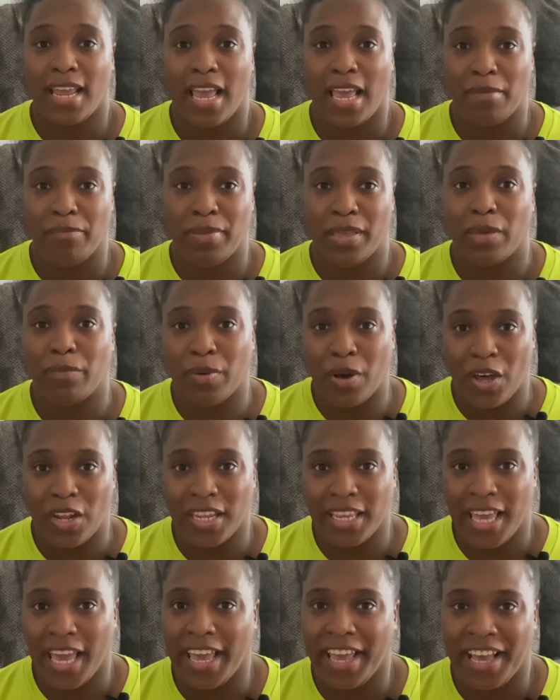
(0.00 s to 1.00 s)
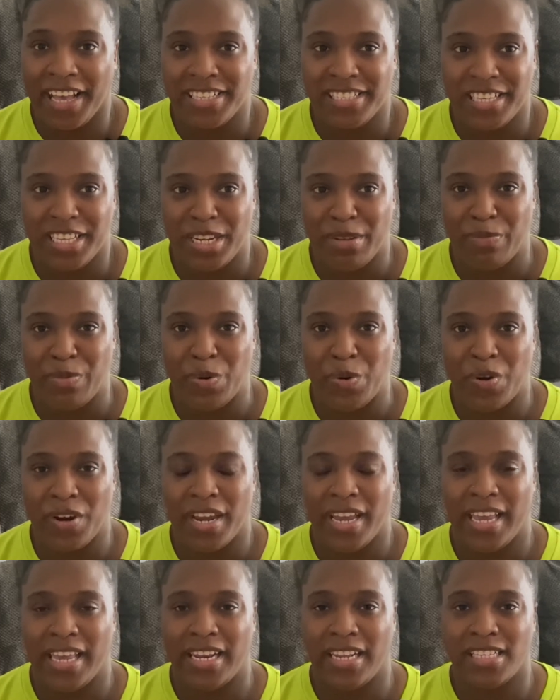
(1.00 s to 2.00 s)
a big ball of chaos anymore.
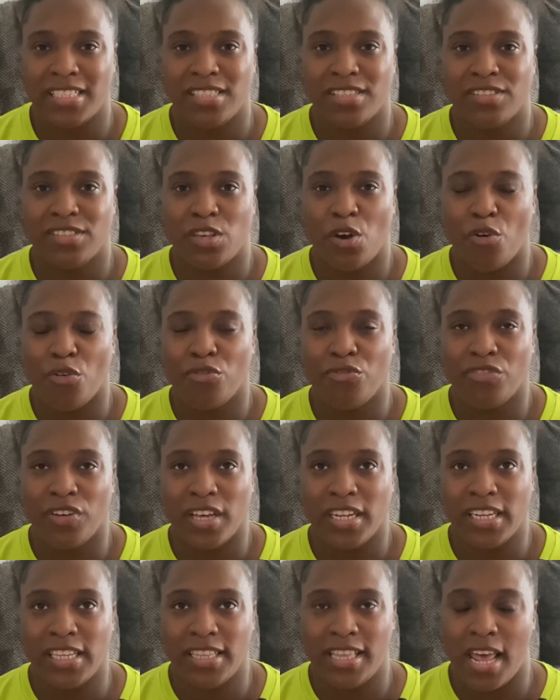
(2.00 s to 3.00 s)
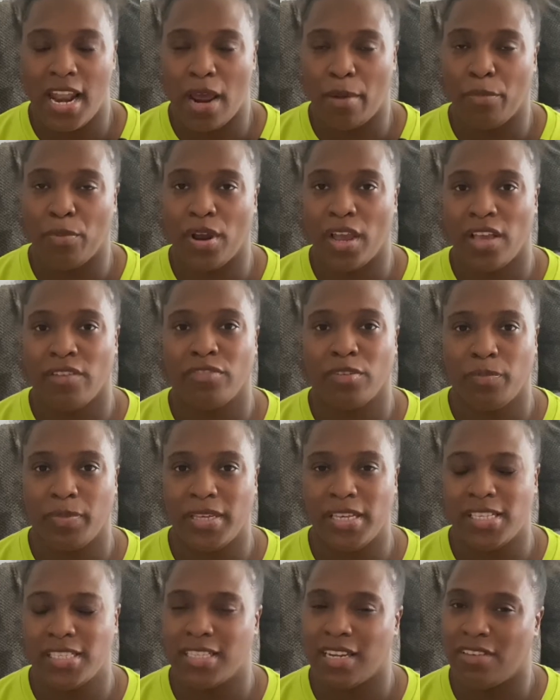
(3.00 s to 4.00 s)
And it's so funny that I prayed for
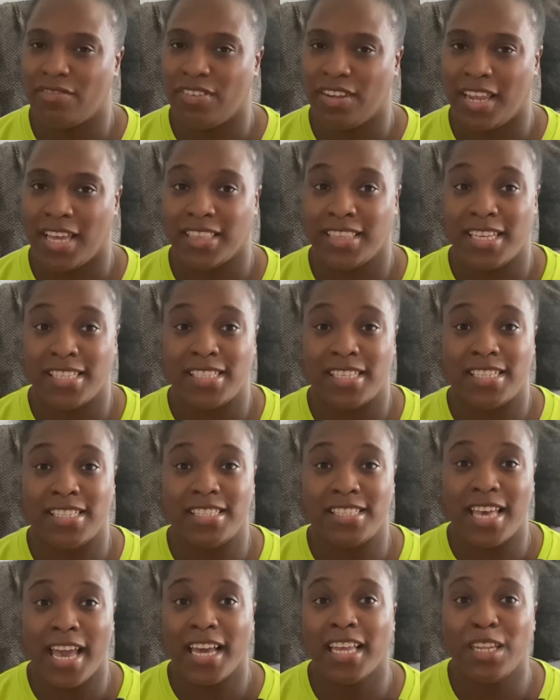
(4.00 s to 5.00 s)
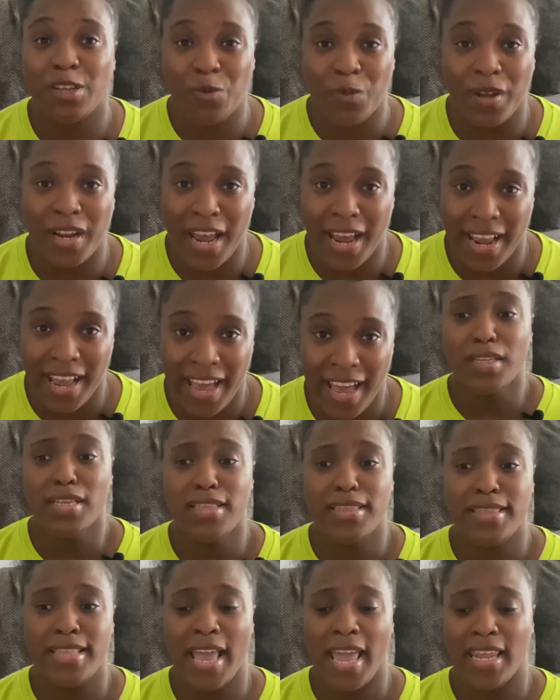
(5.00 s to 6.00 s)
peace and I feel like that's exactly what I
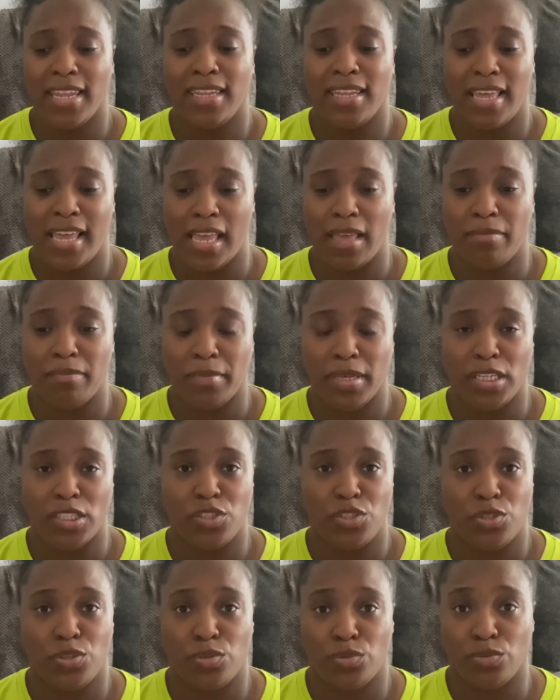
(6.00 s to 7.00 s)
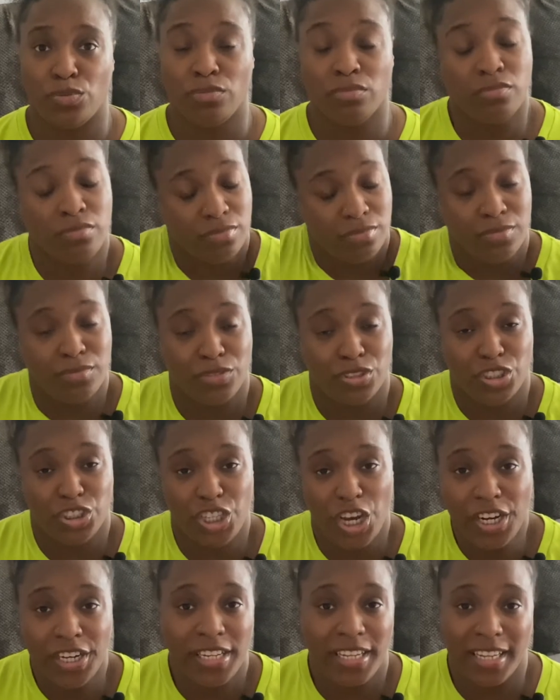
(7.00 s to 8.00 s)
got. That led me to
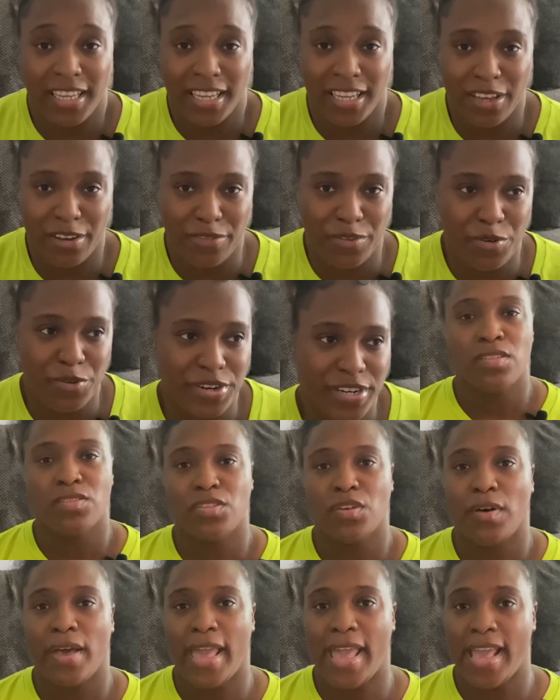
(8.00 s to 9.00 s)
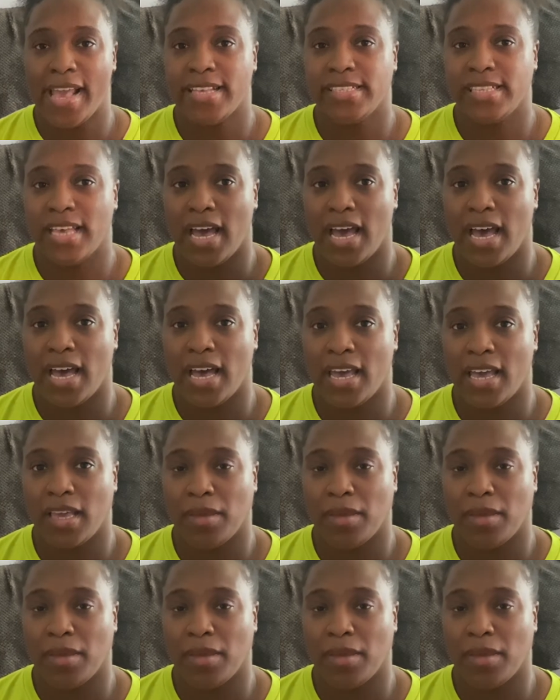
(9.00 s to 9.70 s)
journaling, of course. So as I